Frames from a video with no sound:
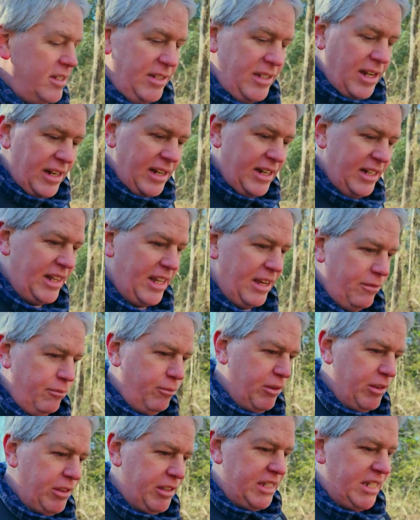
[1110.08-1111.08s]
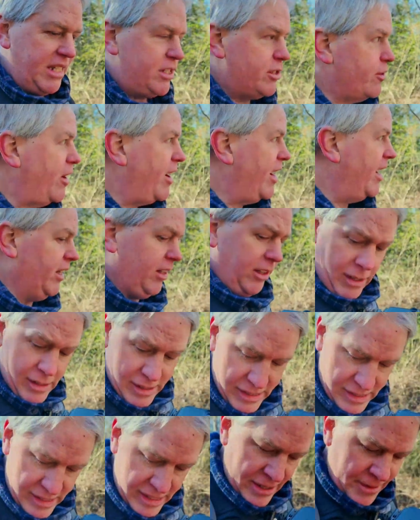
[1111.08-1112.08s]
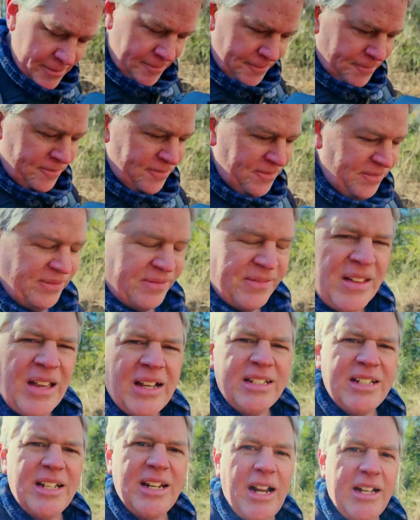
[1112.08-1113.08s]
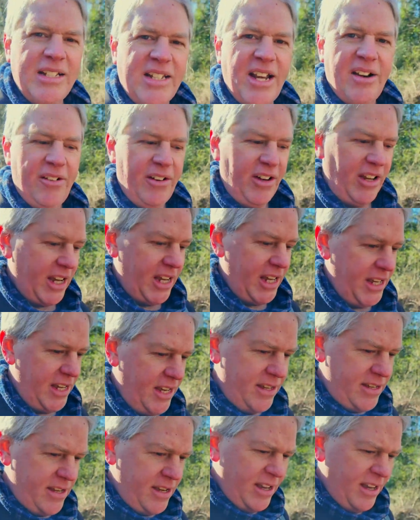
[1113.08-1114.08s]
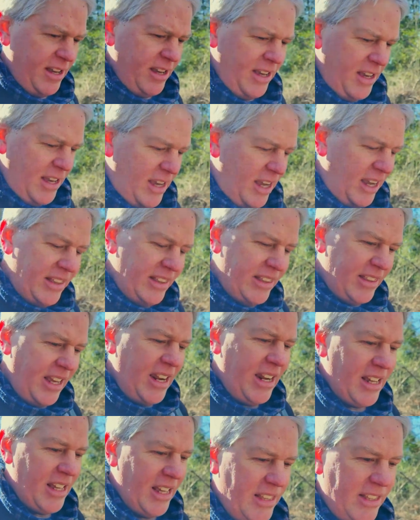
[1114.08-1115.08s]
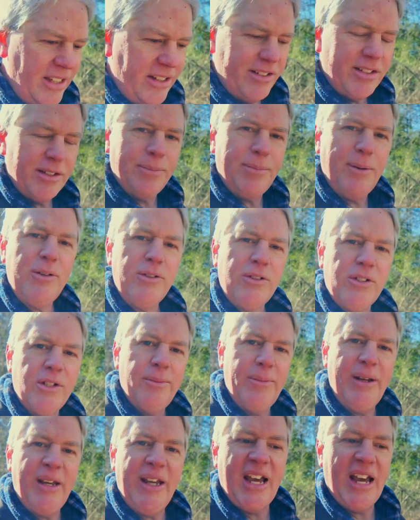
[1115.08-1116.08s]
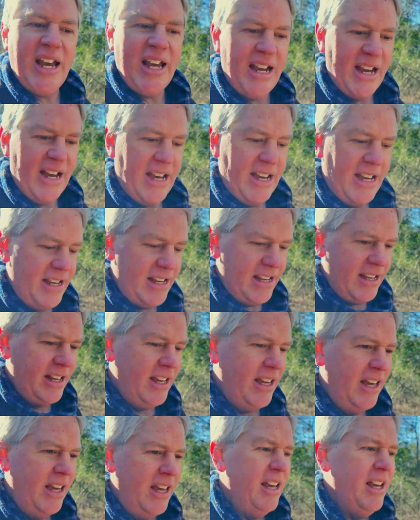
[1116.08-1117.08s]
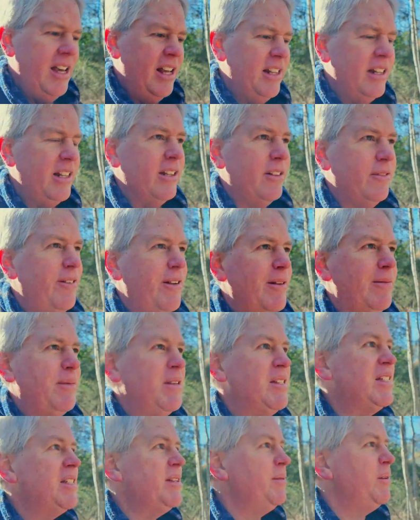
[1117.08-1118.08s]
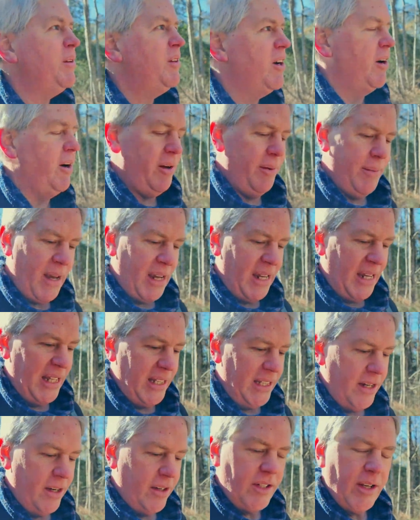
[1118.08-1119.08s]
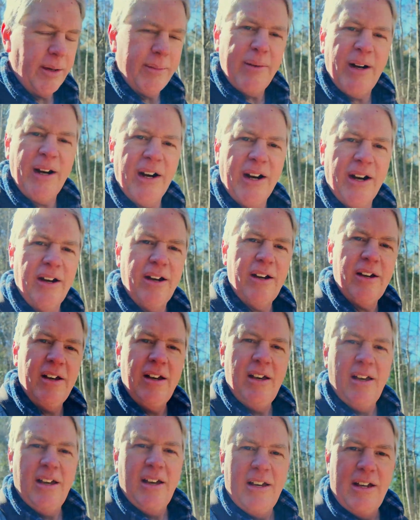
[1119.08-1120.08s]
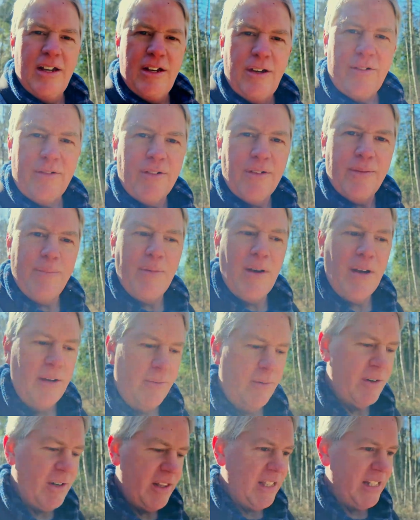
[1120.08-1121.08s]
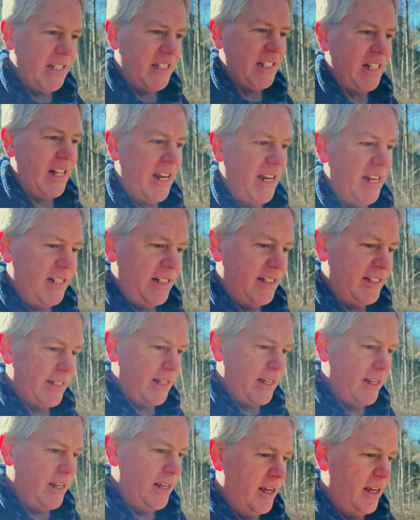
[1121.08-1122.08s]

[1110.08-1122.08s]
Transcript: Down in that woodsy trail, it's a nice area. I think there's supposed to be a little family cemetery back in there somewhere from one of this land's